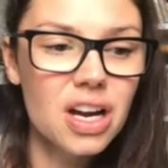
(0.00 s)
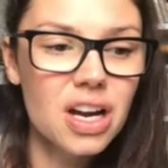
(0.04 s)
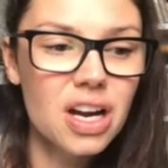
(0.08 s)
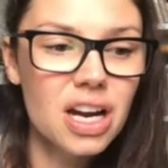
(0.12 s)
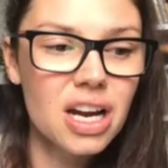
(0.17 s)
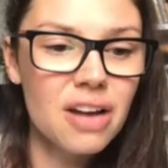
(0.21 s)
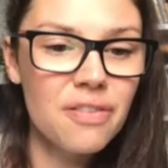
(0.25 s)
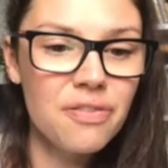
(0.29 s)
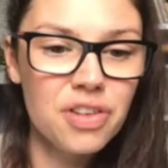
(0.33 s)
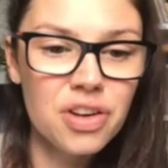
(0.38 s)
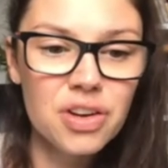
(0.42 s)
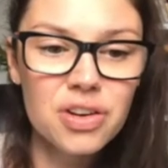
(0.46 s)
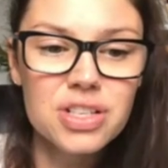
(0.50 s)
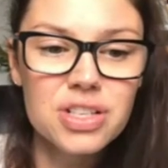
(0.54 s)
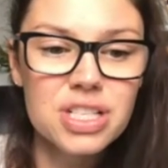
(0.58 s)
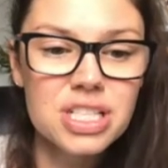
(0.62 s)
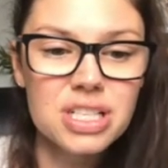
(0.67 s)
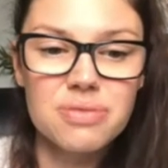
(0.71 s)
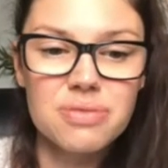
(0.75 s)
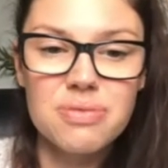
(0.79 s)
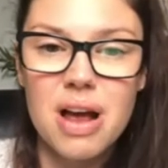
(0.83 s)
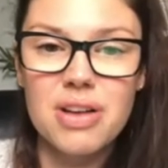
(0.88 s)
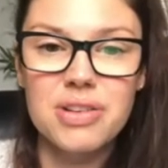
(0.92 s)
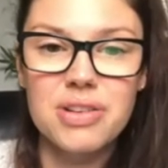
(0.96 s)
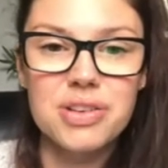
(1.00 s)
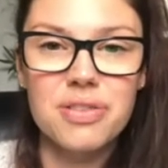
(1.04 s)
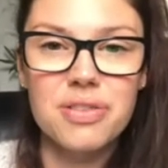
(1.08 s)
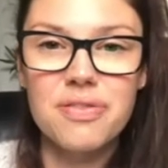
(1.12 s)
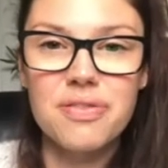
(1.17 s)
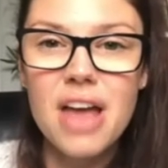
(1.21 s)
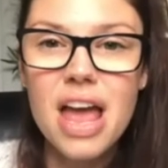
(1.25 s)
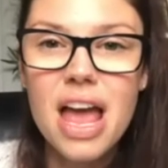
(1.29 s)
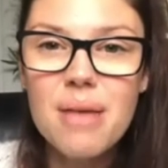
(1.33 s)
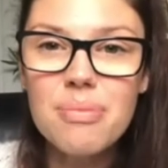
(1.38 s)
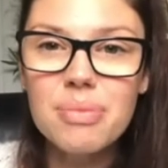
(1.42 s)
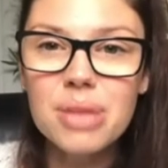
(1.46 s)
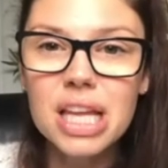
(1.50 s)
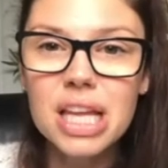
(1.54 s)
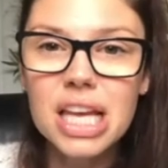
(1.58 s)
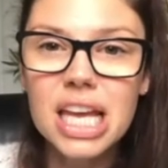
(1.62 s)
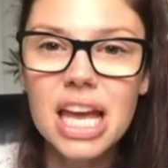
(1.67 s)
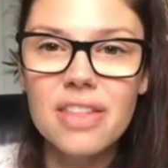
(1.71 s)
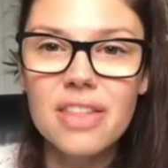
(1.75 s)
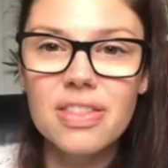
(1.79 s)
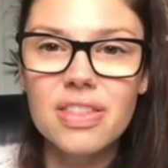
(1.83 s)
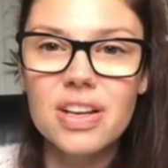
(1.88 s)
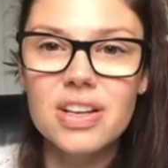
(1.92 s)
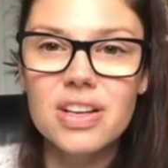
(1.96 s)
If you're just around your family
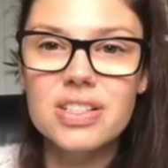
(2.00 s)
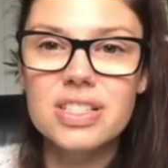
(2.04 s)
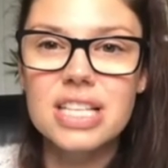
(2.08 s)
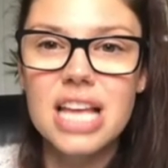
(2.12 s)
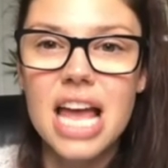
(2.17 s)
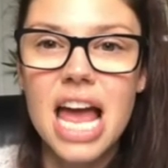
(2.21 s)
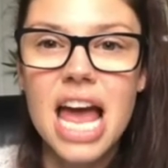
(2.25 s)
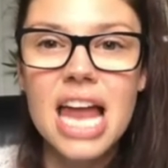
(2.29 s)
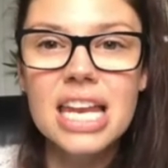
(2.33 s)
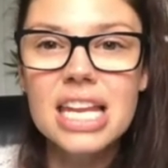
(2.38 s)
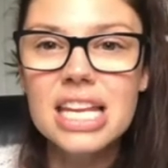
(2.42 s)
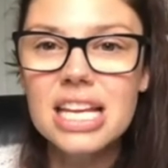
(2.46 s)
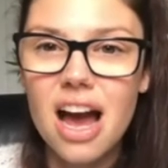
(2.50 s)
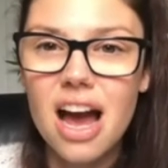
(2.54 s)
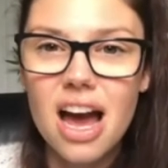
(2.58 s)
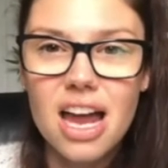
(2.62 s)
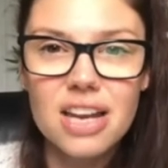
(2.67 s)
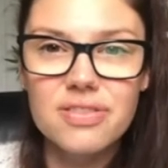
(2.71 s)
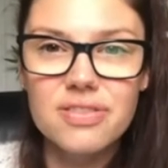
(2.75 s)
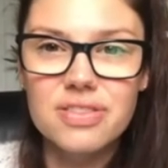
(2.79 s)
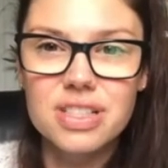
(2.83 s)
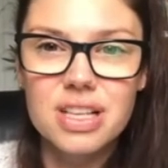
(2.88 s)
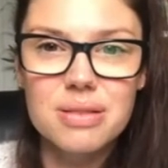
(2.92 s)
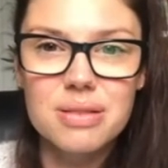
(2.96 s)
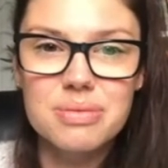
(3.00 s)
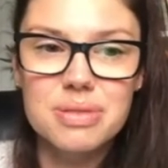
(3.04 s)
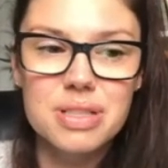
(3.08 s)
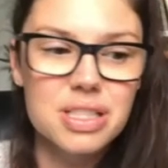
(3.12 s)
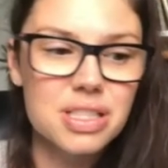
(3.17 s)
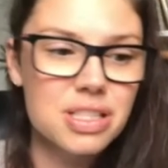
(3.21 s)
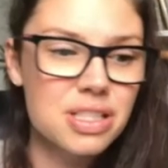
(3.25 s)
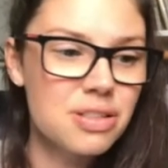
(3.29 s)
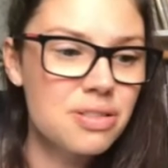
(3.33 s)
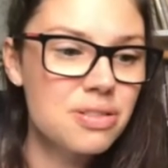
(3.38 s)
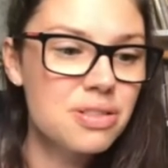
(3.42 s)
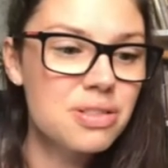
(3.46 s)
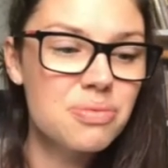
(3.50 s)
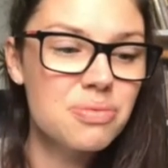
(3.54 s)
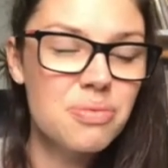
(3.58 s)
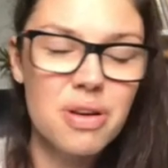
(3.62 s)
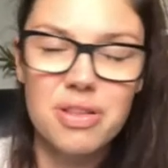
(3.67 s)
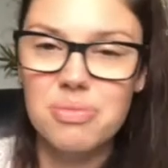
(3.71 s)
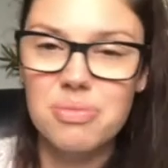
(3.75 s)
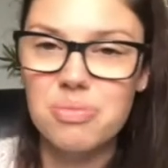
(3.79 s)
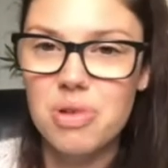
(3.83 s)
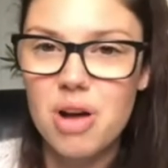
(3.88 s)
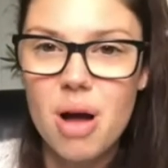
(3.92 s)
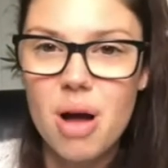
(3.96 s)
and there's any kind of substance use,
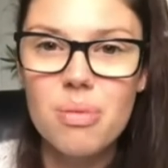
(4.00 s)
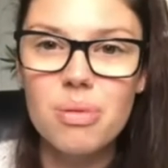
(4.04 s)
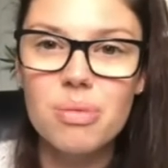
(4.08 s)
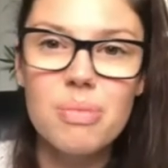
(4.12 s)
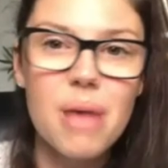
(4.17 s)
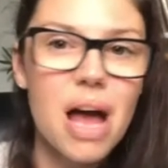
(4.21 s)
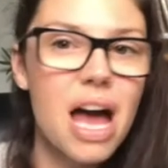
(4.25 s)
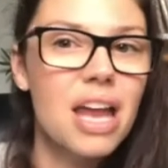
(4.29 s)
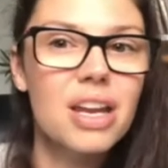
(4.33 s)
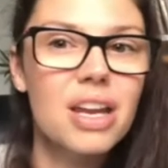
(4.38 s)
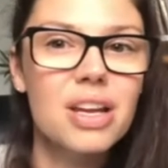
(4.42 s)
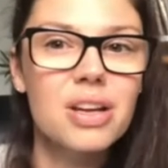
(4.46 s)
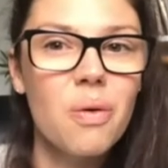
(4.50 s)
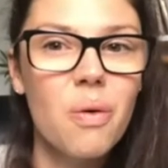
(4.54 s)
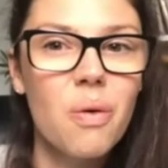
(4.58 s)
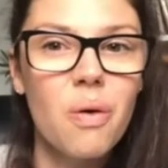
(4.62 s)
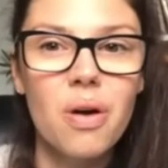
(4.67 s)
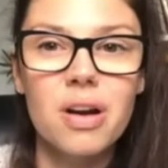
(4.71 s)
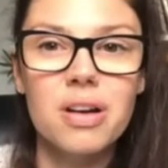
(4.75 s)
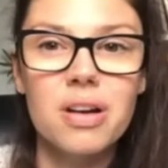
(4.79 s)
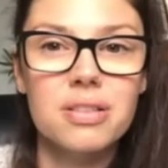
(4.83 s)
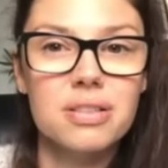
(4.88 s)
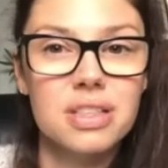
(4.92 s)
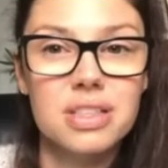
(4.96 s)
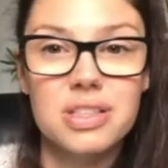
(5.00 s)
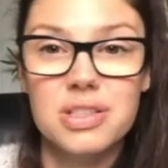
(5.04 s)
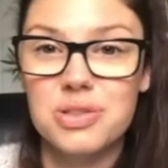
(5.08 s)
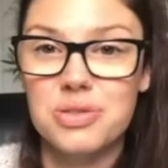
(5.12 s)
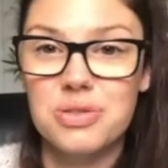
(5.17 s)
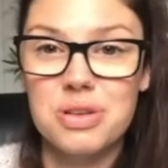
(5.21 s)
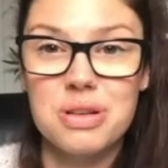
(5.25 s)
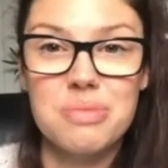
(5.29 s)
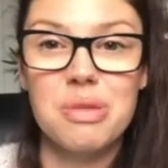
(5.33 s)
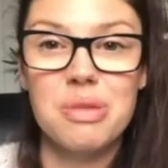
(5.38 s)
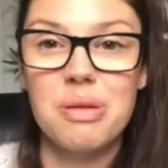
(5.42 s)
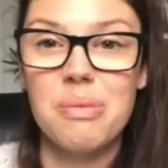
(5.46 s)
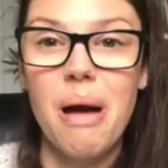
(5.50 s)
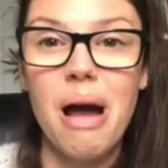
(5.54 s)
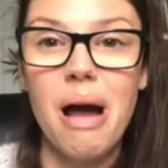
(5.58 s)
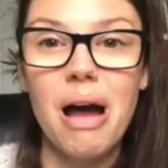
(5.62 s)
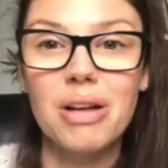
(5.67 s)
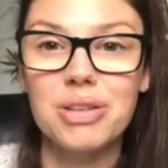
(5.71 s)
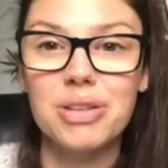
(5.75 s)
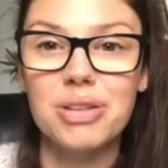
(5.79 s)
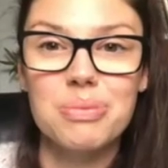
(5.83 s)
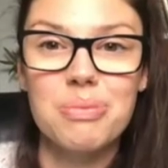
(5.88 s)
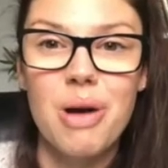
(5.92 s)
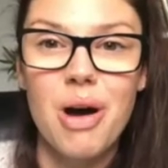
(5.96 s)
whether problematic or extremely
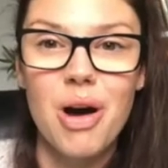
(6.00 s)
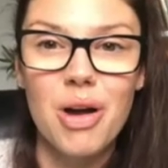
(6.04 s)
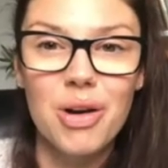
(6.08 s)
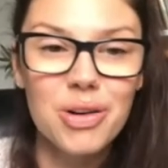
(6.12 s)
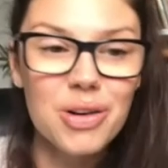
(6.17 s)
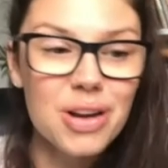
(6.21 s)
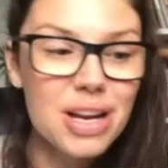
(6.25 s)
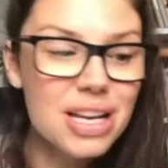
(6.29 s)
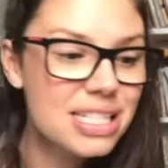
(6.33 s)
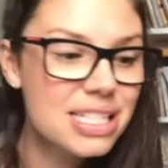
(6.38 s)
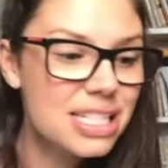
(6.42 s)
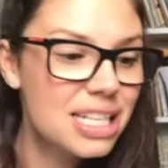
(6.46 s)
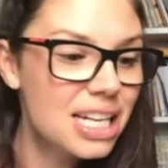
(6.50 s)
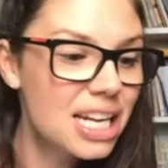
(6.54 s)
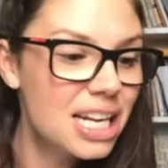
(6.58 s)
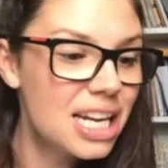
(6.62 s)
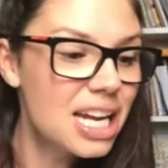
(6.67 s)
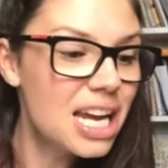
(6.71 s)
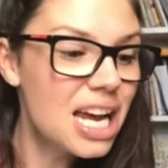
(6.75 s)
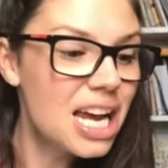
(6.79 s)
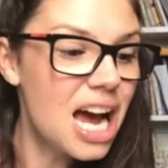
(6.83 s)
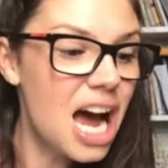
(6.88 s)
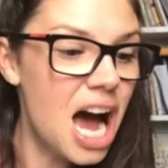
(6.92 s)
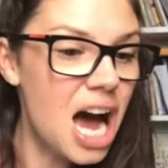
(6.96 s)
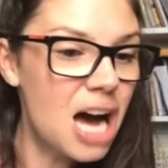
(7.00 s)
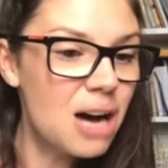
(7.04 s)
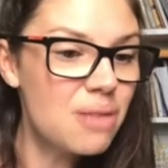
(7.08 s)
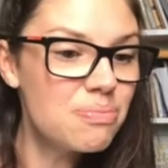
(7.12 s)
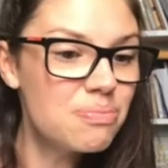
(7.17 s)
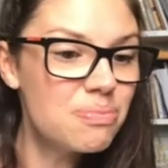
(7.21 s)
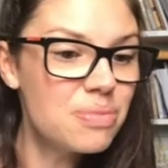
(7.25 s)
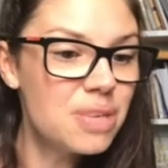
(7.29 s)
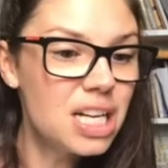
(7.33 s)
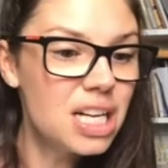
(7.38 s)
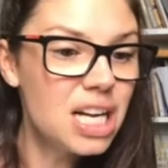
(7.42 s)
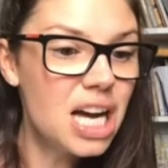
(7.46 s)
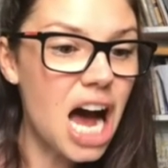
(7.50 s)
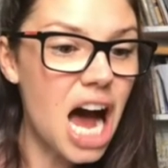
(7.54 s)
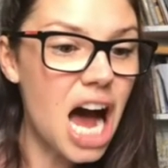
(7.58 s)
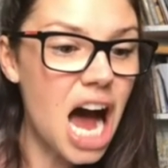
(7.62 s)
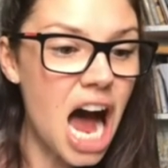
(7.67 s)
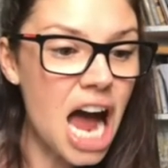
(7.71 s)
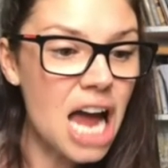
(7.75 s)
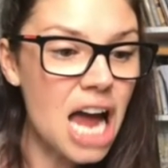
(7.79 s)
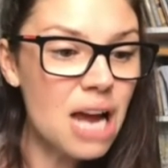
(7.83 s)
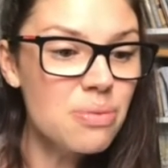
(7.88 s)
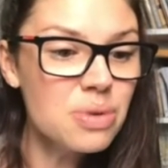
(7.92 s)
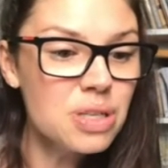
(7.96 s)
mild or moderate,
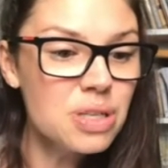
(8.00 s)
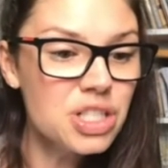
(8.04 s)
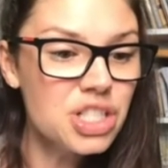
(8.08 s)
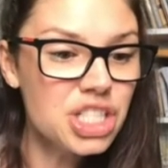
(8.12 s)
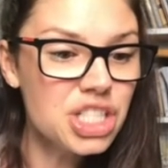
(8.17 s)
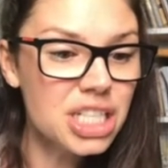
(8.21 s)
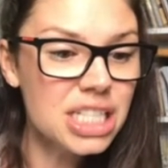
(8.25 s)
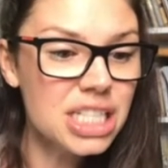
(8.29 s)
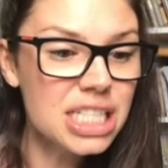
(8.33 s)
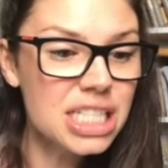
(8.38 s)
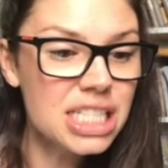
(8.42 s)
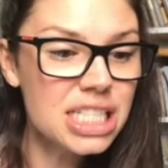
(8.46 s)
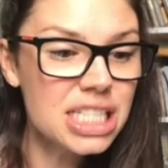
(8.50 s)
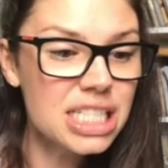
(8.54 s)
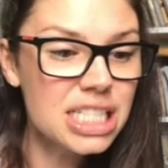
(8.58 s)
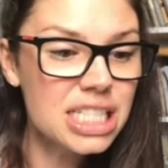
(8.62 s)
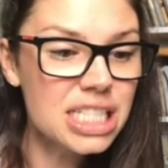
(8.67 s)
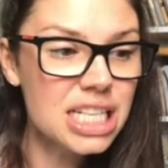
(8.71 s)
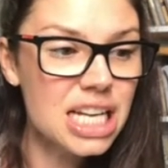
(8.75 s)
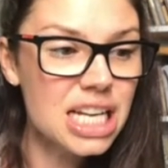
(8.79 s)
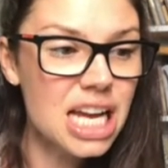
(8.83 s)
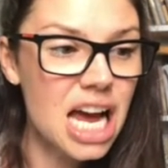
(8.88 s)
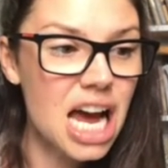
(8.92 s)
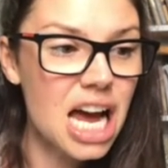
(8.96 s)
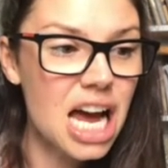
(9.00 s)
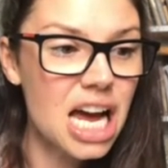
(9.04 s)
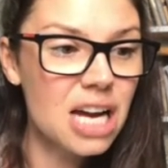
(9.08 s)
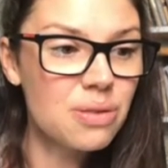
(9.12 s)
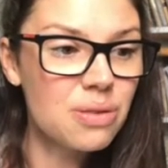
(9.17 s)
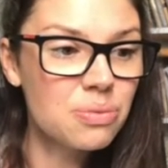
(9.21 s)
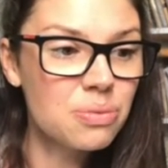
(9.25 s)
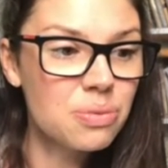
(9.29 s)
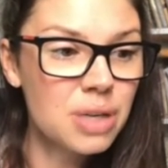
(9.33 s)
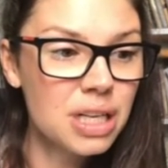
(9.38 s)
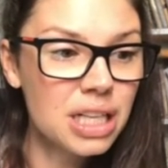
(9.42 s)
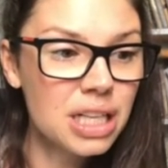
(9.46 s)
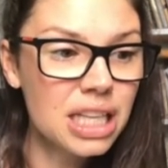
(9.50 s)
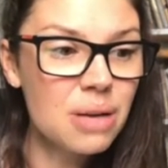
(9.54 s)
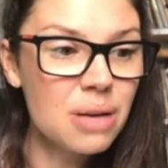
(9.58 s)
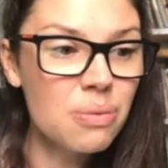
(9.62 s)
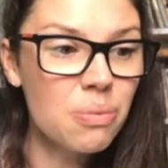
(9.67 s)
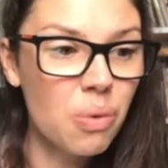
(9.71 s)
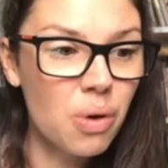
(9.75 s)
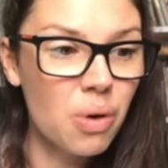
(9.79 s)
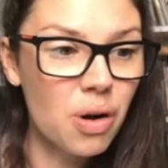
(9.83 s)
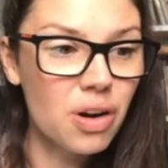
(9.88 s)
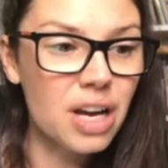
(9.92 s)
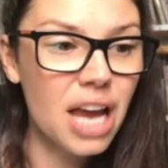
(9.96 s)
I would just really
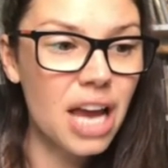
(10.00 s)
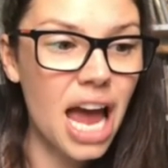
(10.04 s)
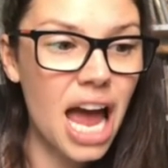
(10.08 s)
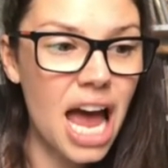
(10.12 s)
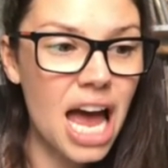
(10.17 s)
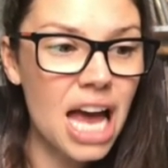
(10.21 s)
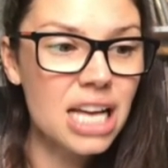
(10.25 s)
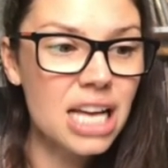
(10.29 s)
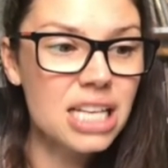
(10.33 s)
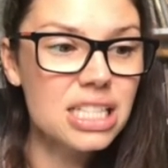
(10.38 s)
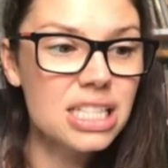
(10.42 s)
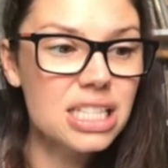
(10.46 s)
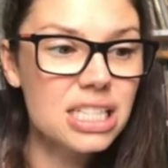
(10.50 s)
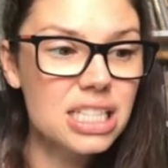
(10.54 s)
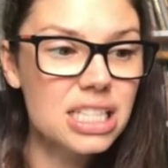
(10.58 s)
work at